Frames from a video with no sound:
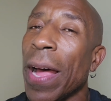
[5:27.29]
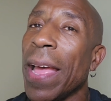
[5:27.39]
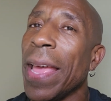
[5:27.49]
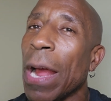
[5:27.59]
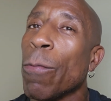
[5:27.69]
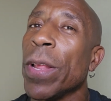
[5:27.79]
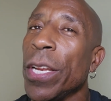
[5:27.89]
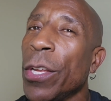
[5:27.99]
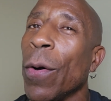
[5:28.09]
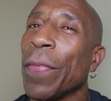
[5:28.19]
I
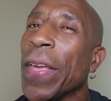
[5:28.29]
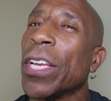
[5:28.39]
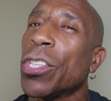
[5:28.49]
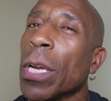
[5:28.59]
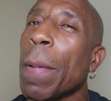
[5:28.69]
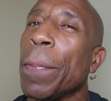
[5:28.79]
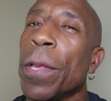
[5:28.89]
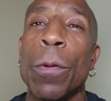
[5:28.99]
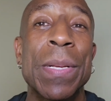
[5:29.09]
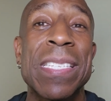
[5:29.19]
really do. I think it shook him up a
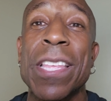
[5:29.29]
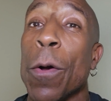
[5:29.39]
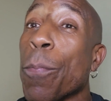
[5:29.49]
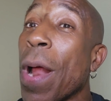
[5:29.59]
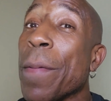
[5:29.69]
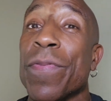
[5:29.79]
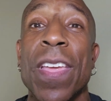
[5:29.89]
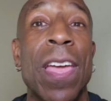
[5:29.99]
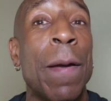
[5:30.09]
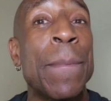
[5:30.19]
little, but still, props
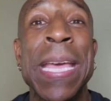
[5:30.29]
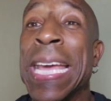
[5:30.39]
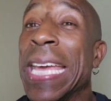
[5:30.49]
to him.